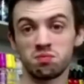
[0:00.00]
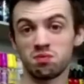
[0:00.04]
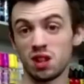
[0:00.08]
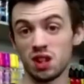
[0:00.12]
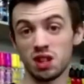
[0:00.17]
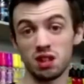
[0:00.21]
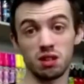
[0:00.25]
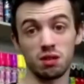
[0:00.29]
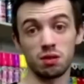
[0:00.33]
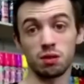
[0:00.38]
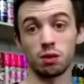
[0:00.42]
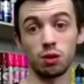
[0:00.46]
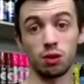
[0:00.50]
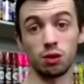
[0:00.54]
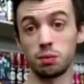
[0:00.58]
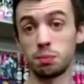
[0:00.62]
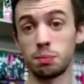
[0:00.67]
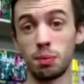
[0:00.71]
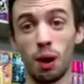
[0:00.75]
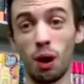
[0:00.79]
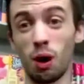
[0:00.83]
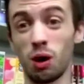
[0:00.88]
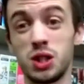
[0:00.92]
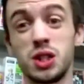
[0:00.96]
that you could
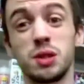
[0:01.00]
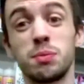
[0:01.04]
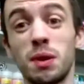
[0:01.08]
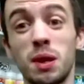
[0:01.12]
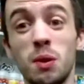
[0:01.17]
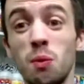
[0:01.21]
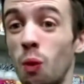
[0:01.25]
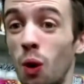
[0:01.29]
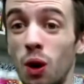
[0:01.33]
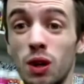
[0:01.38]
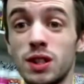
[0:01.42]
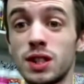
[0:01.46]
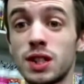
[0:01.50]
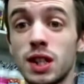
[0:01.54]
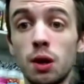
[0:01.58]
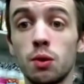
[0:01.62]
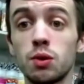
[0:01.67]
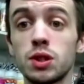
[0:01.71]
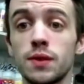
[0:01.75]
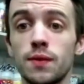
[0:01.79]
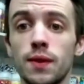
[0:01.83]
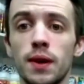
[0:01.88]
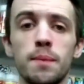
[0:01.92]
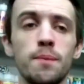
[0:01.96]
possibly want out
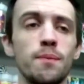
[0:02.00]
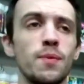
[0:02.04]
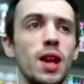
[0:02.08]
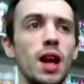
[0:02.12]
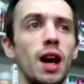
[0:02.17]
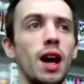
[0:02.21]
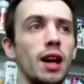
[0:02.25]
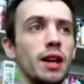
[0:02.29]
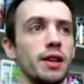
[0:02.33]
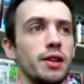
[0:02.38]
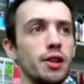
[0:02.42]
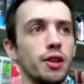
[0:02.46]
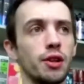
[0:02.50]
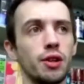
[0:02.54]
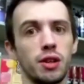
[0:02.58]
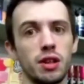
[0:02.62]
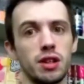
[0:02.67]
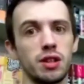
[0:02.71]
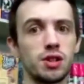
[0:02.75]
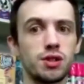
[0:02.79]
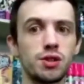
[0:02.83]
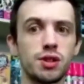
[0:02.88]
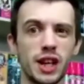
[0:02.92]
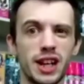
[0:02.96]
of it, and you
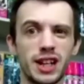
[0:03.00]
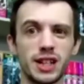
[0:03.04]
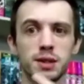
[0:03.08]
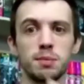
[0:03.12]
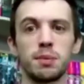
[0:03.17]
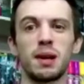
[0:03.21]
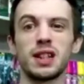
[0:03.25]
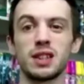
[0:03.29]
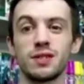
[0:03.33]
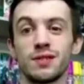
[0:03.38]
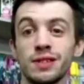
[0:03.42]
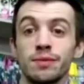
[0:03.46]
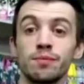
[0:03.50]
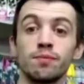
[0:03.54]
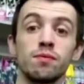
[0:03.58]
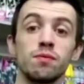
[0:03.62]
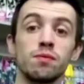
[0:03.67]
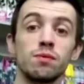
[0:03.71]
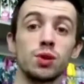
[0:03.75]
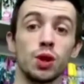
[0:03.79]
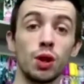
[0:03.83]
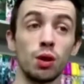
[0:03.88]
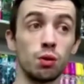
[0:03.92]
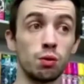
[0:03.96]
can change the battery.
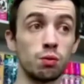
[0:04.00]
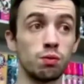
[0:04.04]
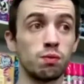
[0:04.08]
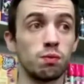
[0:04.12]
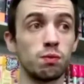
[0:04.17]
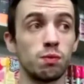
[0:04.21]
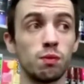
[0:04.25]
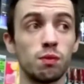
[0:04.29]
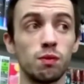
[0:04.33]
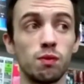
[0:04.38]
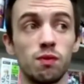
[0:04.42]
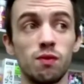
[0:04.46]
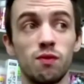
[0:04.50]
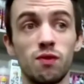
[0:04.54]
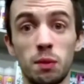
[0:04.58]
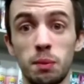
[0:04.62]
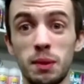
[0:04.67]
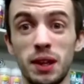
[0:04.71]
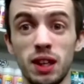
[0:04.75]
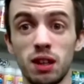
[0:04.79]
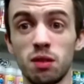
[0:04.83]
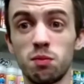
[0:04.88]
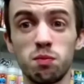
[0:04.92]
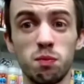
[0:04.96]
So, for
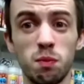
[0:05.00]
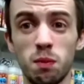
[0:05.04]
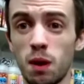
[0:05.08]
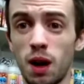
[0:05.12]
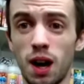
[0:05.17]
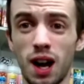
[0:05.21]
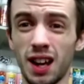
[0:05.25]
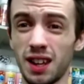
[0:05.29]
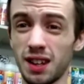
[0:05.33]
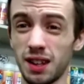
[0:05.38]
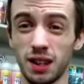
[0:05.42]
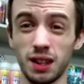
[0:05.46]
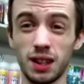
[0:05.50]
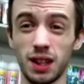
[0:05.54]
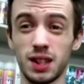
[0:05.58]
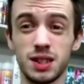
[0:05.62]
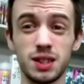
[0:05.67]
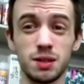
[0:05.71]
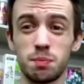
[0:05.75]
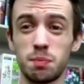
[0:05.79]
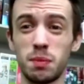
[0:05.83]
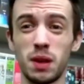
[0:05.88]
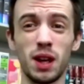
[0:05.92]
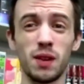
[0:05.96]
me, I think that's
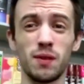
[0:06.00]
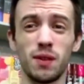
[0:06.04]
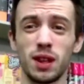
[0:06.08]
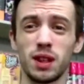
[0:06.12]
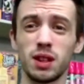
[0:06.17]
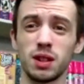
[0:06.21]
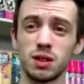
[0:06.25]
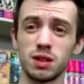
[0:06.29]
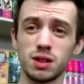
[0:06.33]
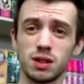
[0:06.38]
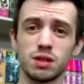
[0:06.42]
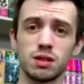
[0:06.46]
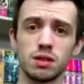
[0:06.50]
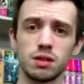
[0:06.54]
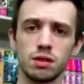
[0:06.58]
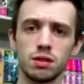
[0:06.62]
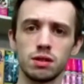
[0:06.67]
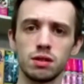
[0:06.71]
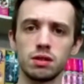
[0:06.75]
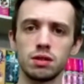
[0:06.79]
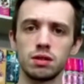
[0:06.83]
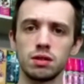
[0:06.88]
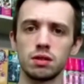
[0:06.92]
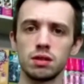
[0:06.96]
perfect, because
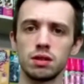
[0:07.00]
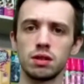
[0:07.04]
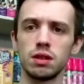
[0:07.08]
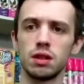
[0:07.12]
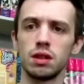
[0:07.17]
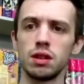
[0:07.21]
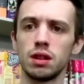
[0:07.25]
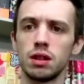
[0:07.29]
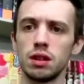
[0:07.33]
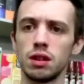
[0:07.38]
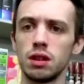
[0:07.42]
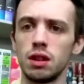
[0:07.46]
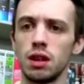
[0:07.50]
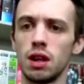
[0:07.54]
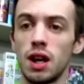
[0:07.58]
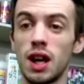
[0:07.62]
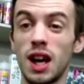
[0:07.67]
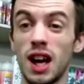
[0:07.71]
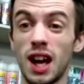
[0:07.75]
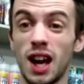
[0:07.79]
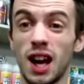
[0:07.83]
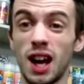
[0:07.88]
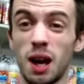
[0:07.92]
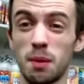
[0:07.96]

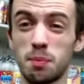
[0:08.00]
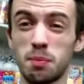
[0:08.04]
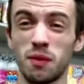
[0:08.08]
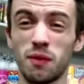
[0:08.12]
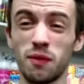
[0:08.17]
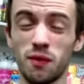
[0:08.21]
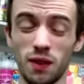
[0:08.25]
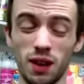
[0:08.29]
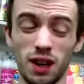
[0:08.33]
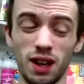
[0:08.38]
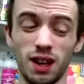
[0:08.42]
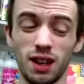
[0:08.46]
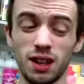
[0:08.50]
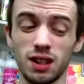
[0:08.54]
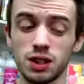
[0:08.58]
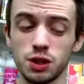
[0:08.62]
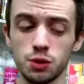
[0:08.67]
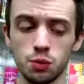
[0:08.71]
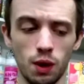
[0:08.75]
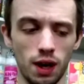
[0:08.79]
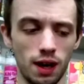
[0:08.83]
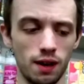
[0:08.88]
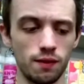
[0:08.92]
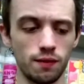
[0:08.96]
I prefer
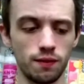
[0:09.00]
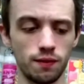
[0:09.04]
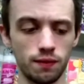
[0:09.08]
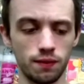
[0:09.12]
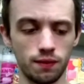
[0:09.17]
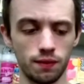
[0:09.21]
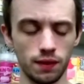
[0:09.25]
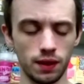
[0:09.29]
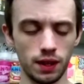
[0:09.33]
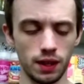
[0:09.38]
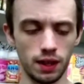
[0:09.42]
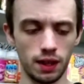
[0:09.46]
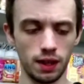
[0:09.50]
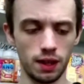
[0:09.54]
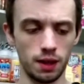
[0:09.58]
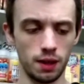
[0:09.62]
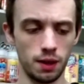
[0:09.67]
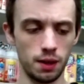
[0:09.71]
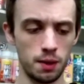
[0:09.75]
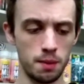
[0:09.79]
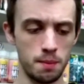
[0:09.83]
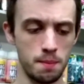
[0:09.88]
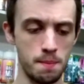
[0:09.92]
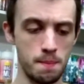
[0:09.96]
to have
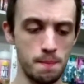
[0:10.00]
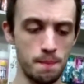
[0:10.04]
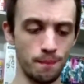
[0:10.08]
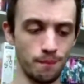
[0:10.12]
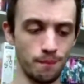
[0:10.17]
a